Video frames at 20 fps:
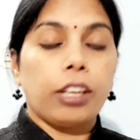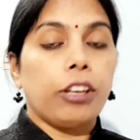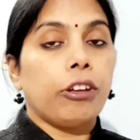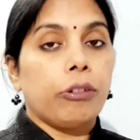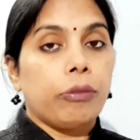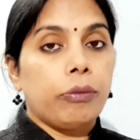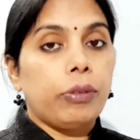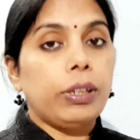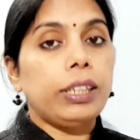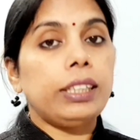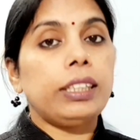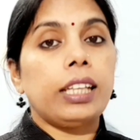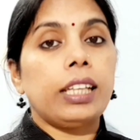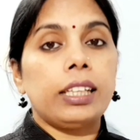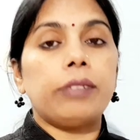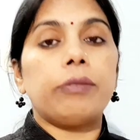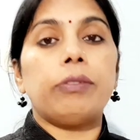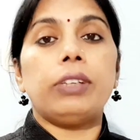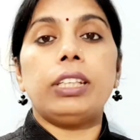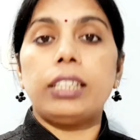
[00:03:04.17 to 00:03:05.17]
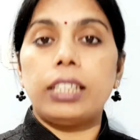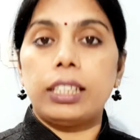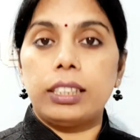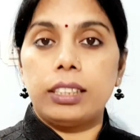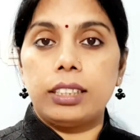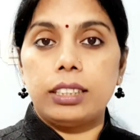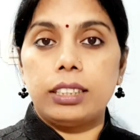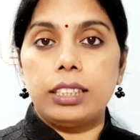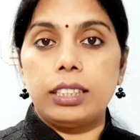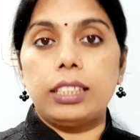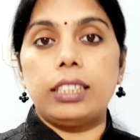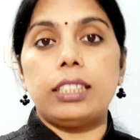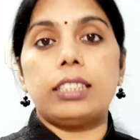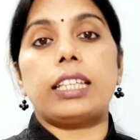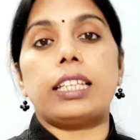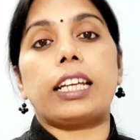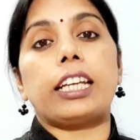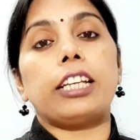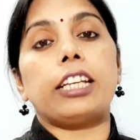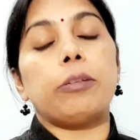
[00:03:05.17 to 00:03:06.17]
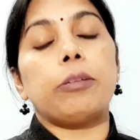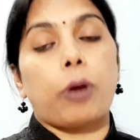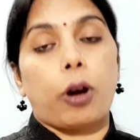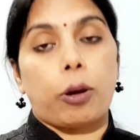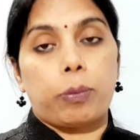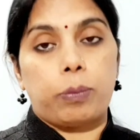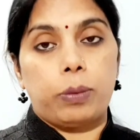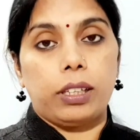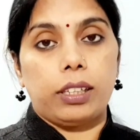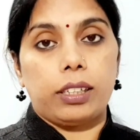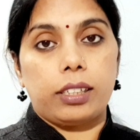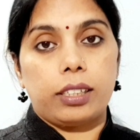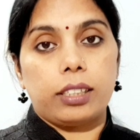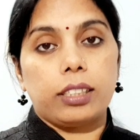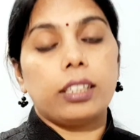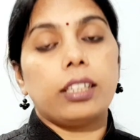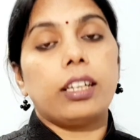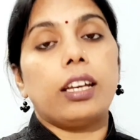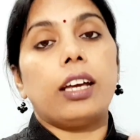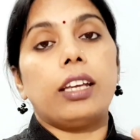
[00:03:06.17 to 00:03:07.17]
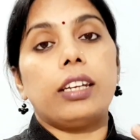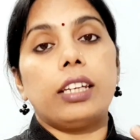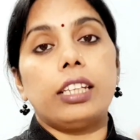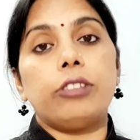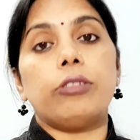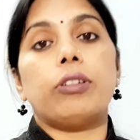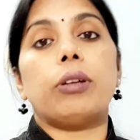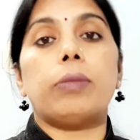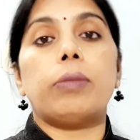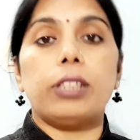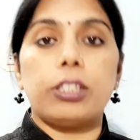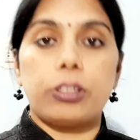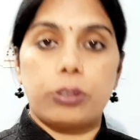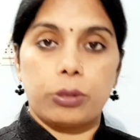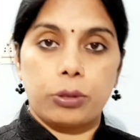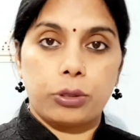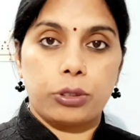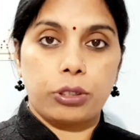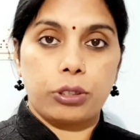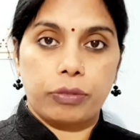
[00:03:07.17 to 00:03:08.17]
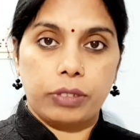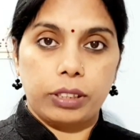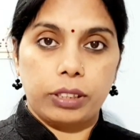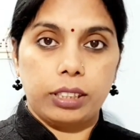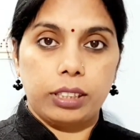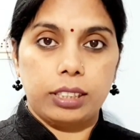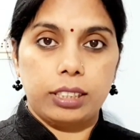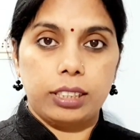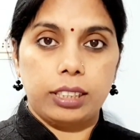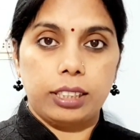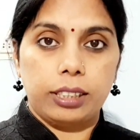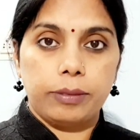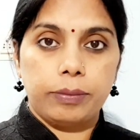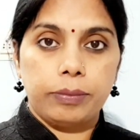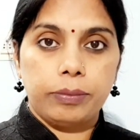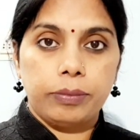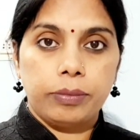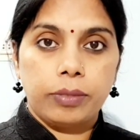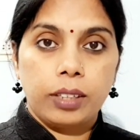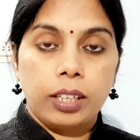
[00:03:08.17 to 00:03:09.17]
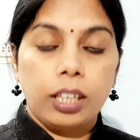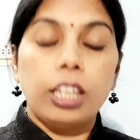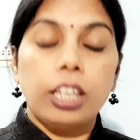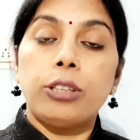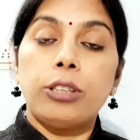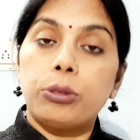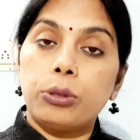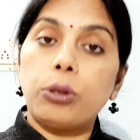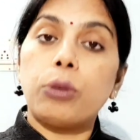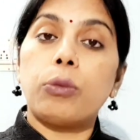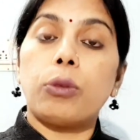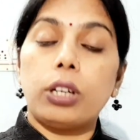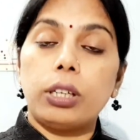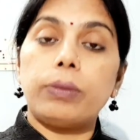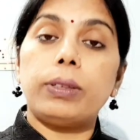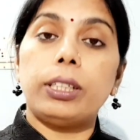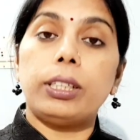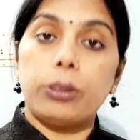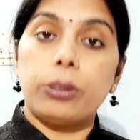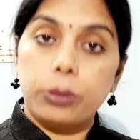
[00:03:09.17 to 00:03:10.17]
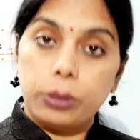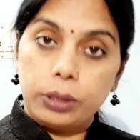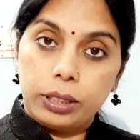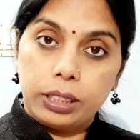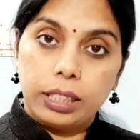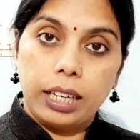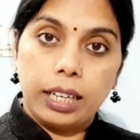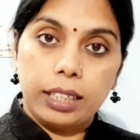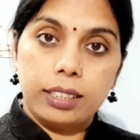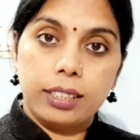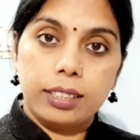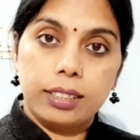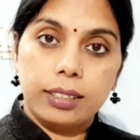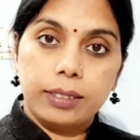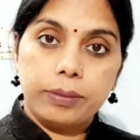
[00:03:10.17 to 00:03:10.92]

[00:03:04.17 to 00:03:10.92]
Wind energy is second popular renewable source of energy. You know what we do in that?